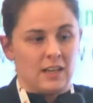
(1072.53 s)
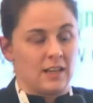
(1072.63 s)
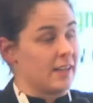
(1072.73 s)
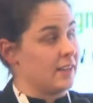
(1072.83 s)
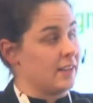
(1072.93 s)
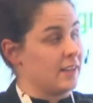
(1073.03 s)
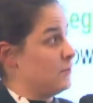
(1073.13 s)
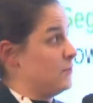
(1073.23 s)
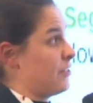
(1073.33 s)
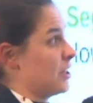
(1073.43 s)
I
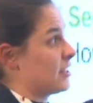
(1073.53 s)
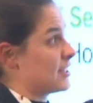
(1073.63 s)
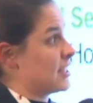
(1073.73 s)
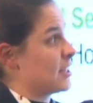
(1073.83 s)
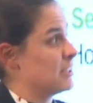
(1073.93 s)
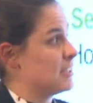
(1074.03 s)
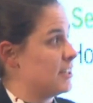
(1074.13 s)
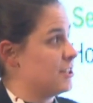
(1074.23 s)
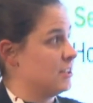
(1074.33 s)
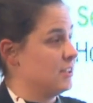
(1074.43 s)
think that
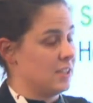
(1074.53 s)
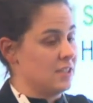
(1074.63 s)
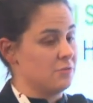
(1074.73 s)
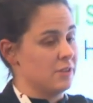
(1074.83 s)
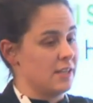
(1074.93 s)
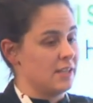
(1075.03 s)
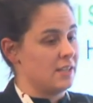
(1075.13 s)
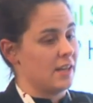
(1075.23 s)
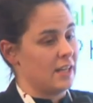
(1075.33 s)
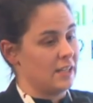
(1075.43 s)
segmentation is
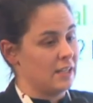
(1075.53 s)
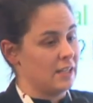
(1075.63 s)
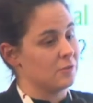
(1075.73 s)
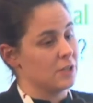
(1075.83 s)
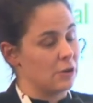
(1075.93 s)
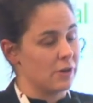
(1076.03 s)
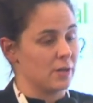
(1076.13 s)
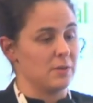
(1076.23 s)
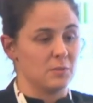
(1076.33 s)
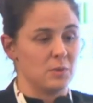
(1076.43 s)
really a
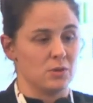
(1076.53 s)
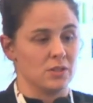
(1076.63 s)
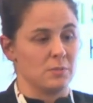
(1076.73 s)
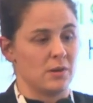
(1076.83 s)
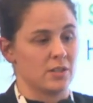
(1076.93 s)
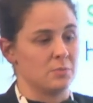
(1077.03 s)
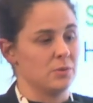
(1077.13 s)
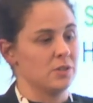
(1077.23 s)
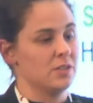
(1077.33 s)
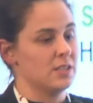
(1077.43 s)
incredibly important departure
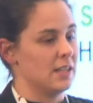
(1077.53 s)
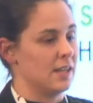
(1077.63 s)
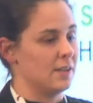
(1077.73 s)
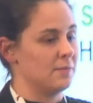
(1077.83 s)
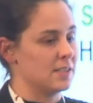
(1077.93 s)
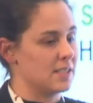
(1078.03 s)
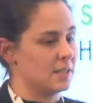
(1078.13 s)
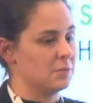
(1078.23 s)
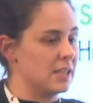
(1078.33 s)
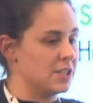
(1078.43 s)
point, and
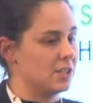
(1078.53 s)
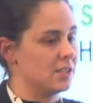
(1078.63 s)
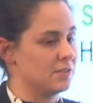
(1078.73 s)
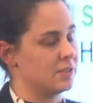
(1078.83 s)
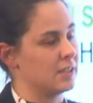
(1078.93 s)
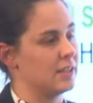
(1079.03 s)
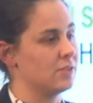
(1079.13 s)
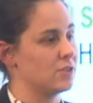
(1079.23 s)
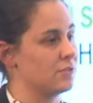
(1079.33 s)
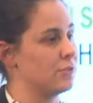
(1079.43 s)
segmentation at different
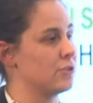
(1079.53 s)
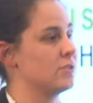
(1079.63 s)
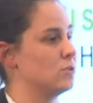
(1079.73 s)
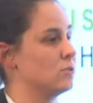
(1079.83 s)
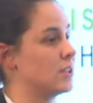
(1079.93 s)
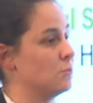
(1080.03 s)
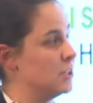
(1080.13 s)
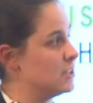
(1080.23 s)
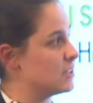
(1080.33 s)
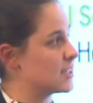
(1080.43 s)
levels. So first of all, you
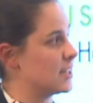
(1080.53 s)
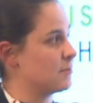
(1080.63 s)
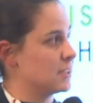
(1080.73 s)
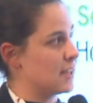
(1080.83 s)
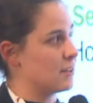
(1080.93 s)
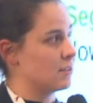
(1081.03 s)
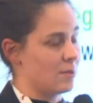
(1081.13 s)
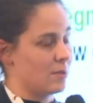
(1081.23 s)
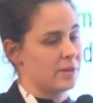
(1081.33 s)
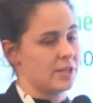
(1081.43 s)
need to segment out the
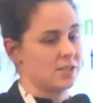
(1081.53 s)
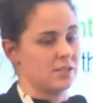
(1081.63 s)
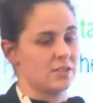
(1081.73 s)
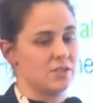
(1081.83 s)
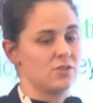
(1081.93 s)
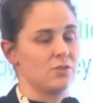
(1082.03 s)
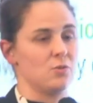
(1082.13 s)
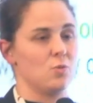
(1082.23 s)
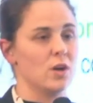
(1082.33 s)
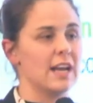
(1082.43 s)
operations. So
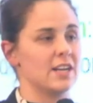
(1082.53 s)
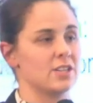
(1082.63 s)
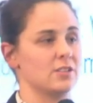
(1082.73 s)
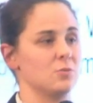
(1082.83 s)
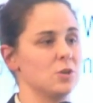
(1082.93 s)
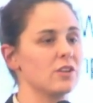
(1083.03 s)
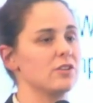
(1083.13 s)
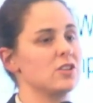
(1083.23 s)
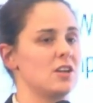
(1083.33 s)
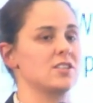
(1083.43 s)
what are the
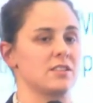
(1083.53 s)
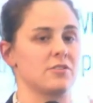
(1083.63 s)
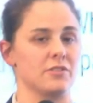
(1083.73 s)
tasks that are